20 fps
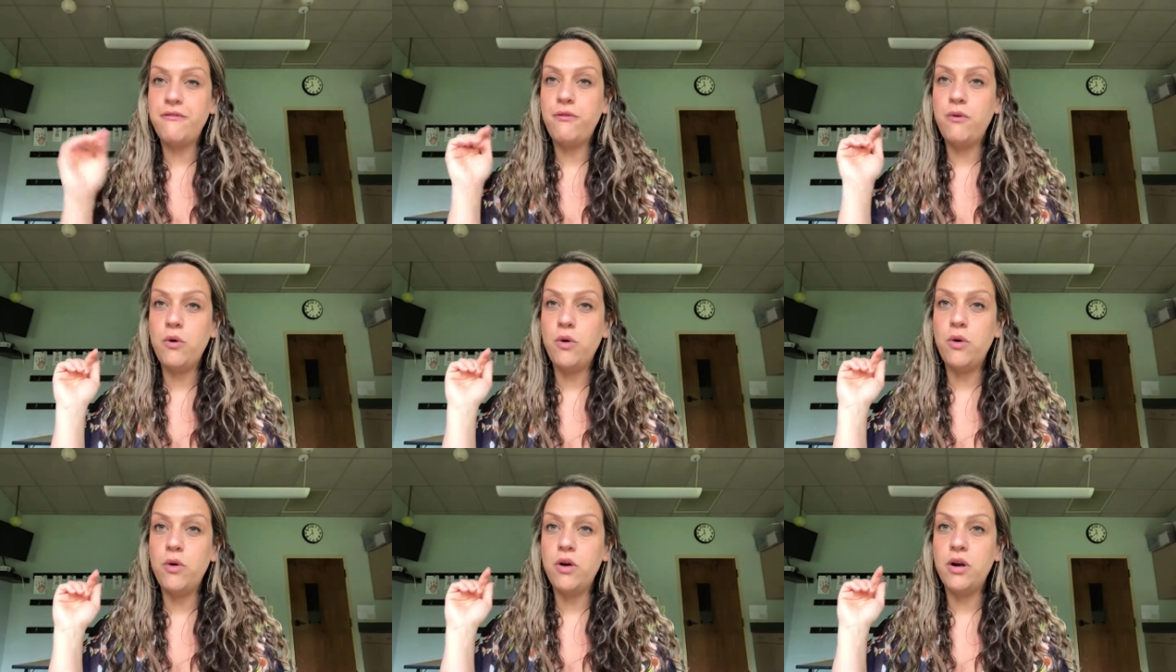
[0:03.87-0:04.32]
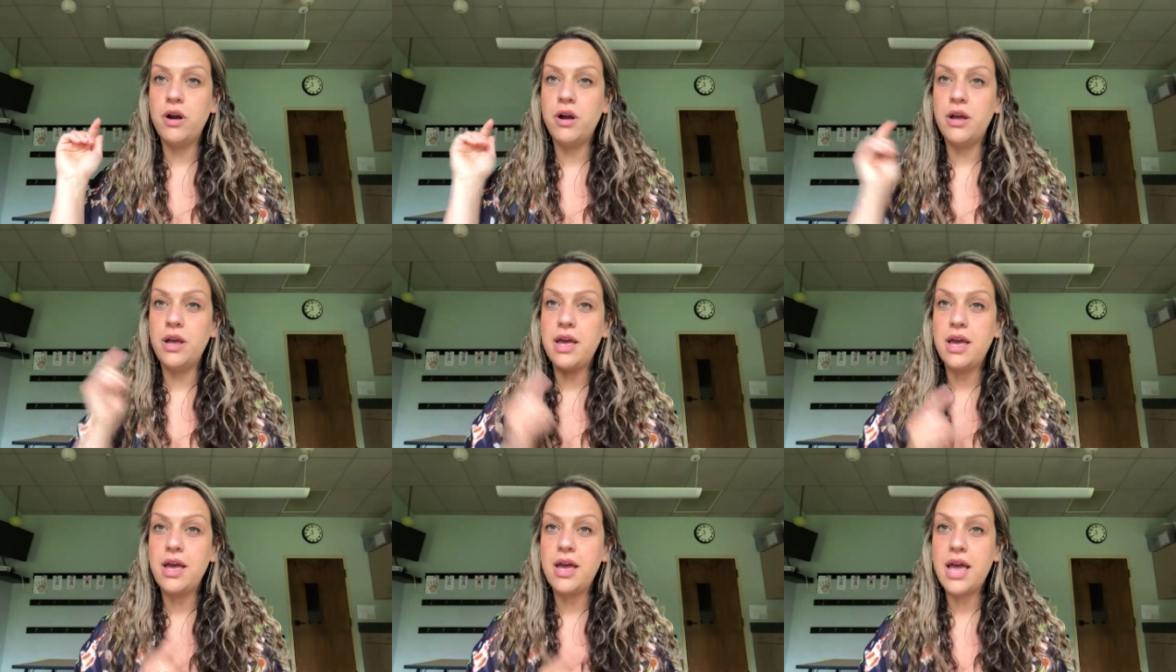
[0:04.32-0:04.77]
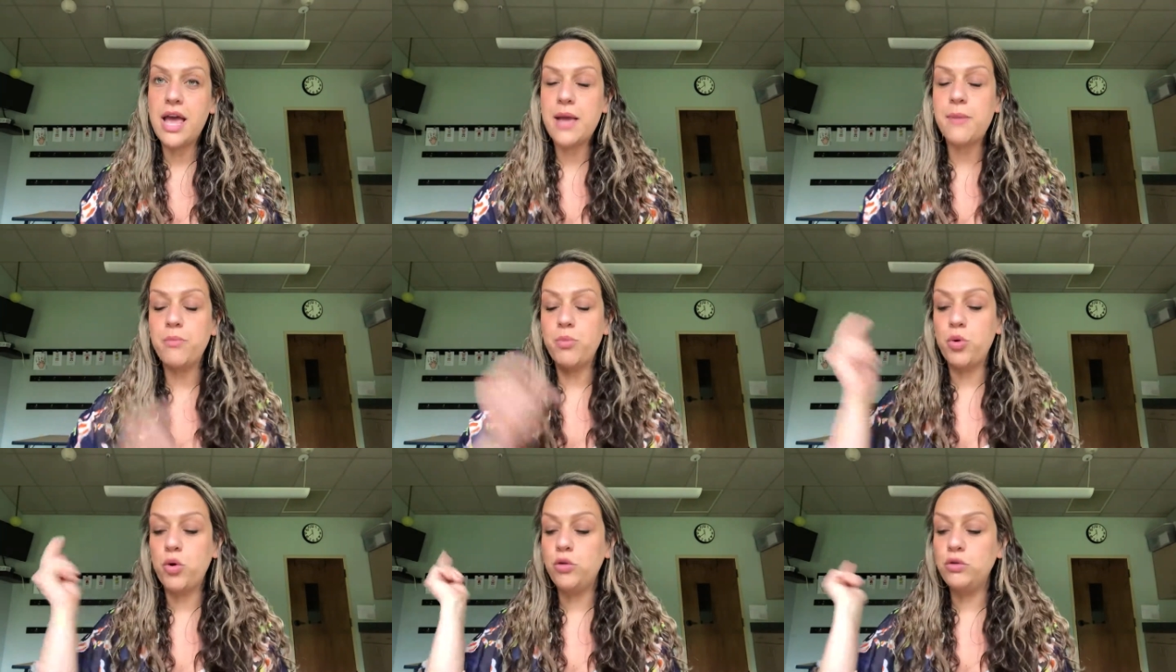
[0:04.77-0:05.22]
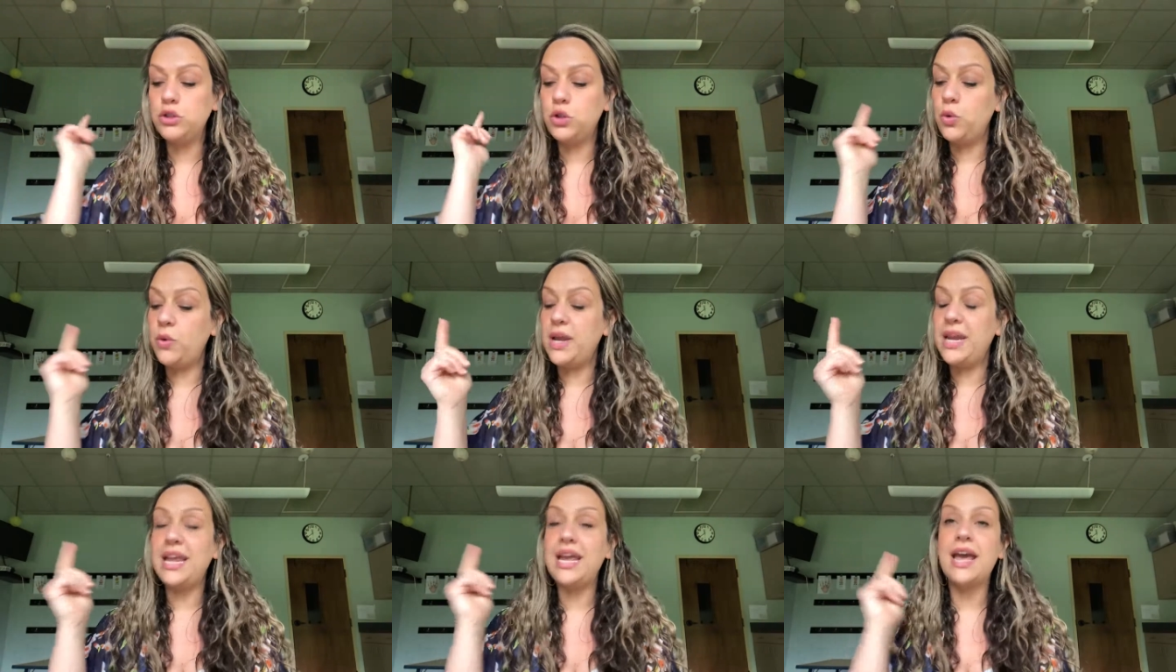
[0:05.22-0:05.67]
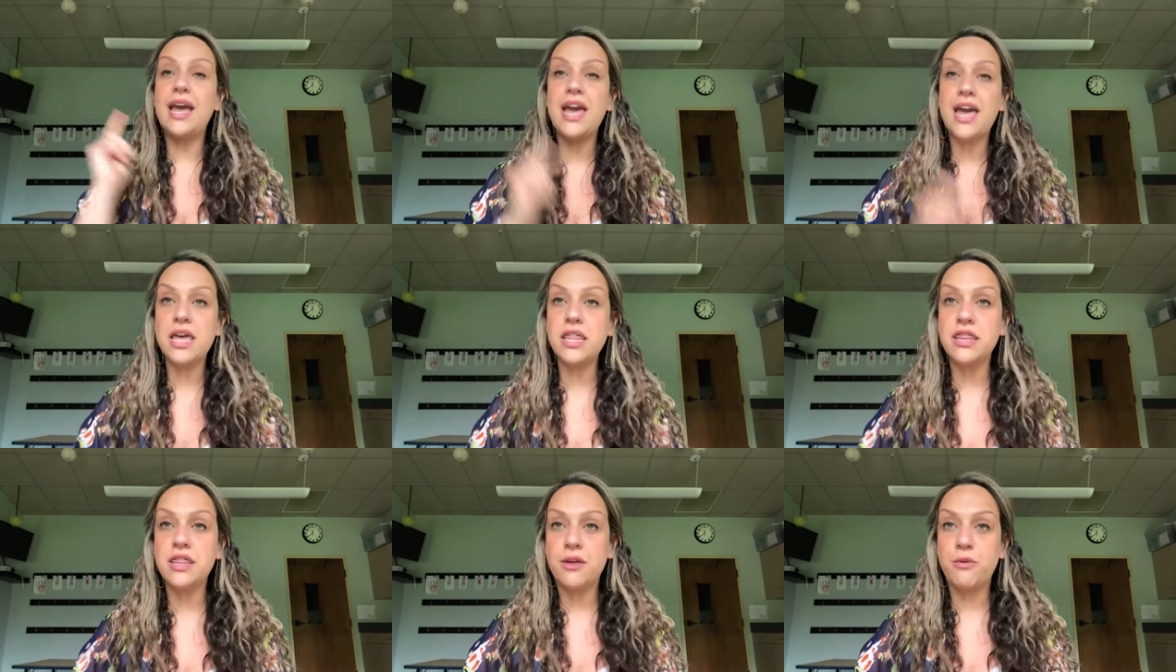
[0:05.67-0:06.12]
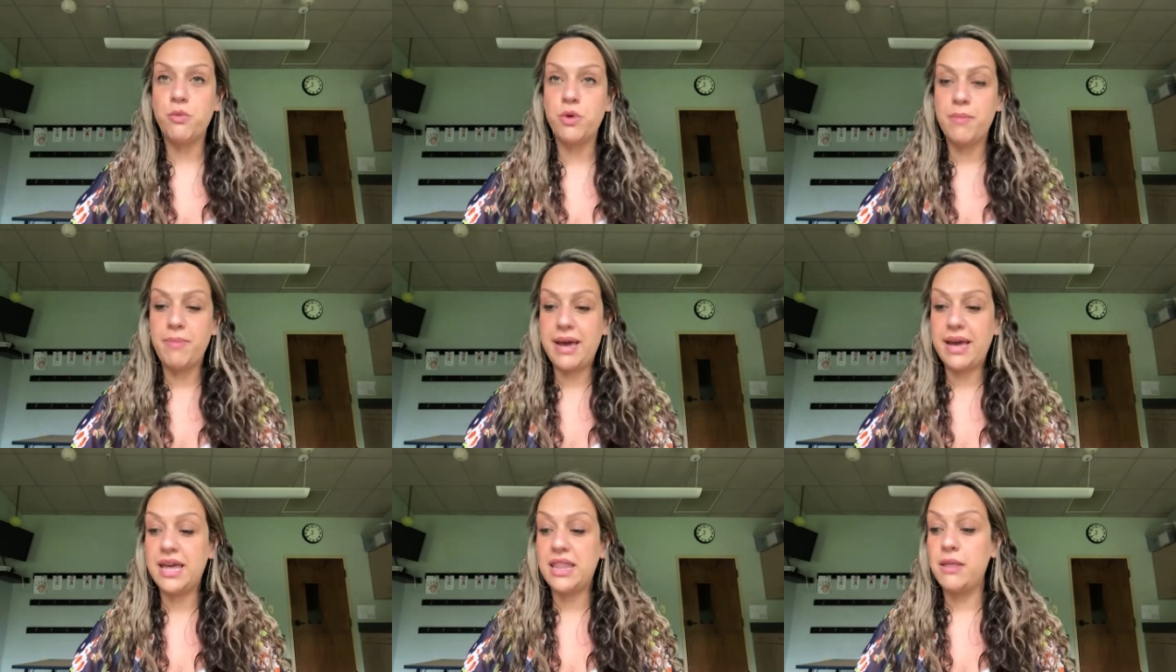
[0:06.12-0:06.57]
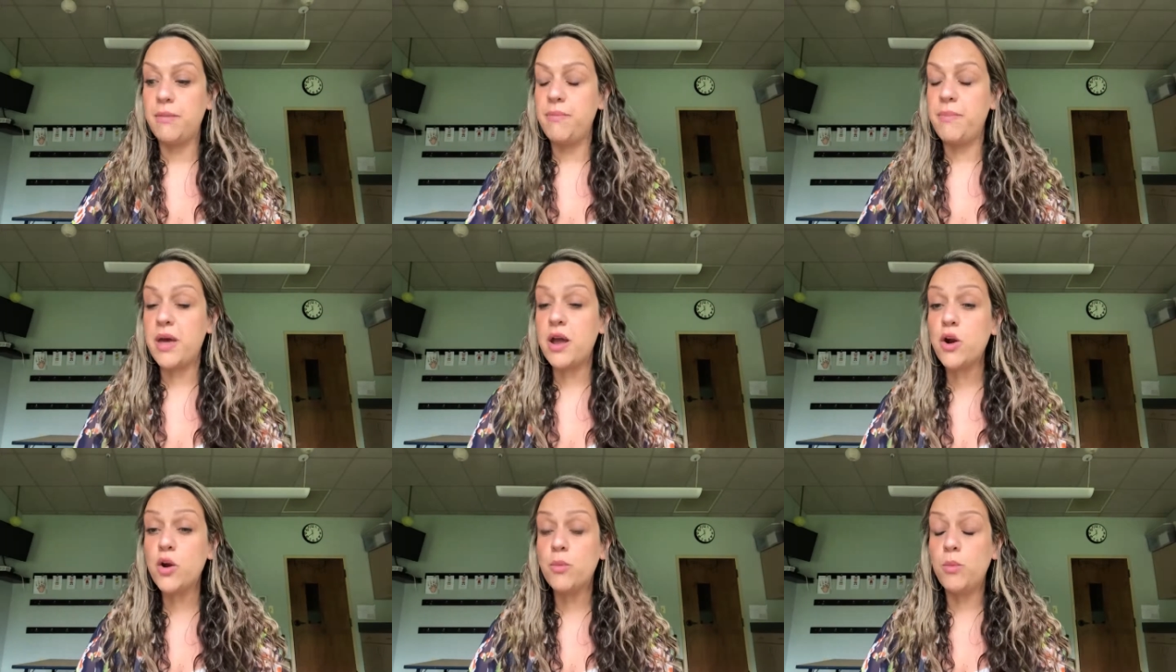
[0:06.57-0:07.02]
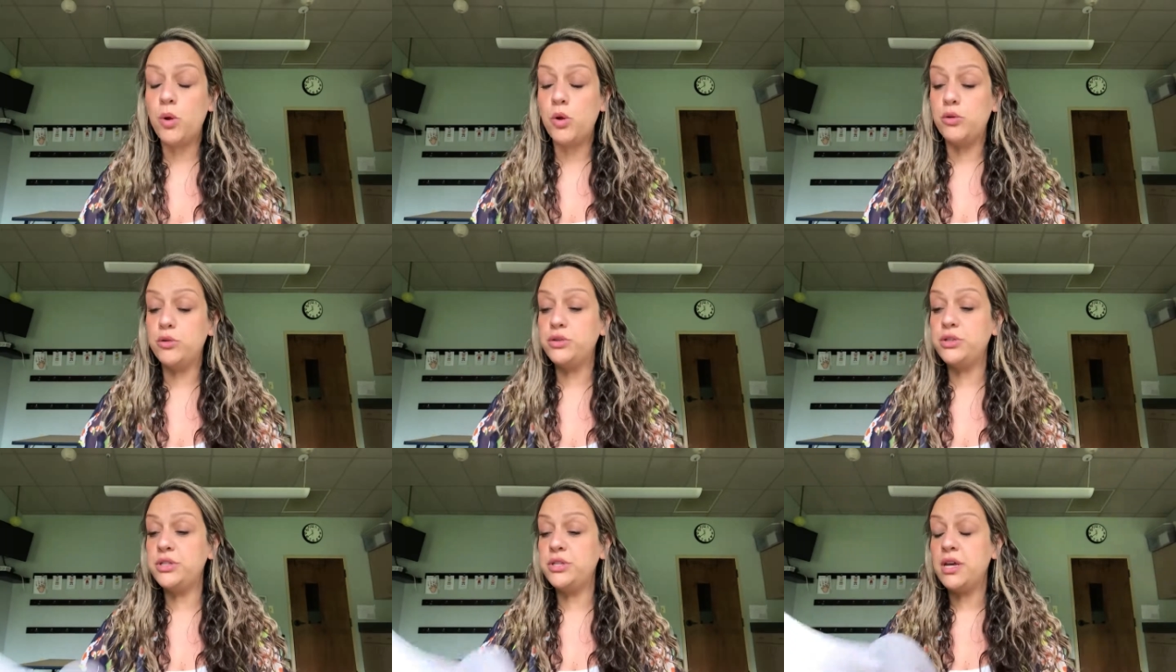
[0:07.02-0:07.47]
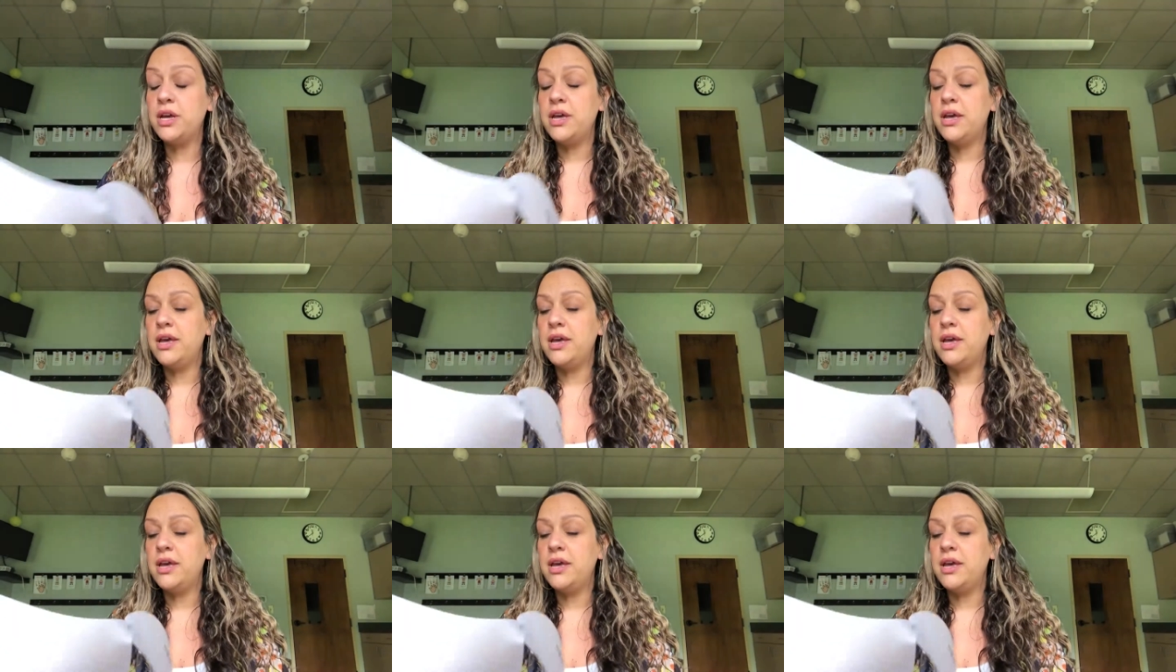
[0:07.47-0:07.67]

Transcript: for April 28th. We're back at the parables.